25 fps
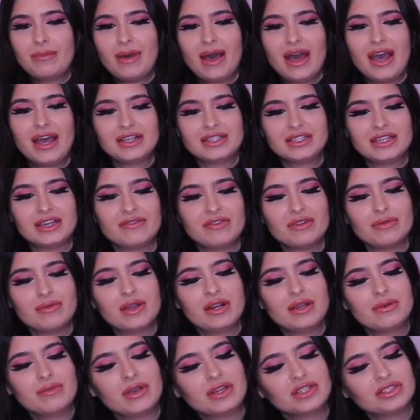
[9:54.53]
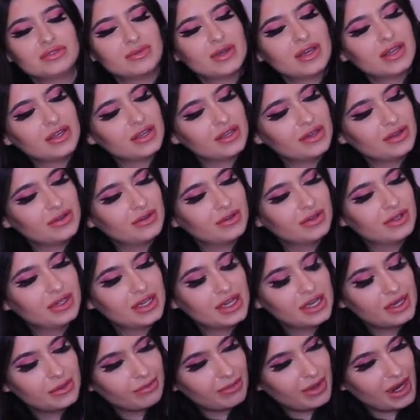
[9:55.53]
bye to everybody, Marshmallow.
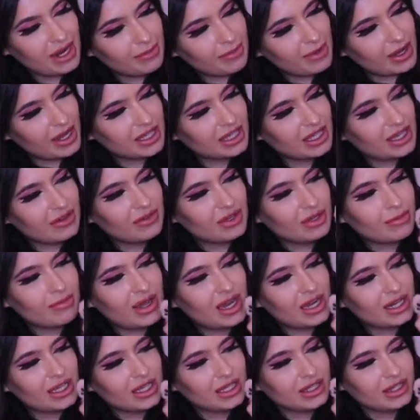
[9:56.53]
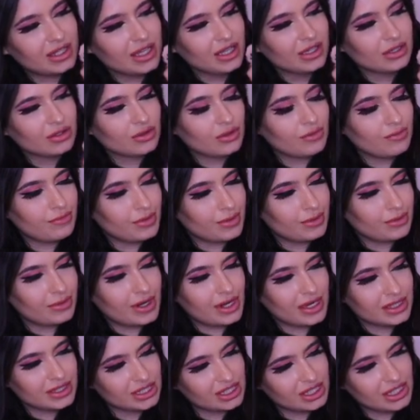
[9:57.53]
Bye bye, everybody. Thank you for
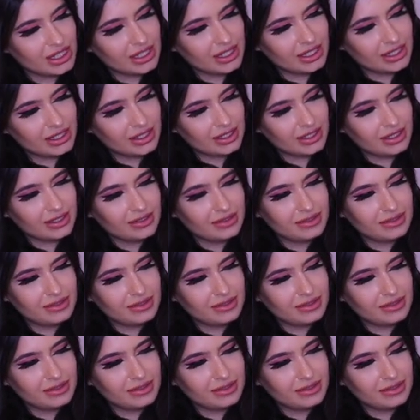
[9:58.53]
watching.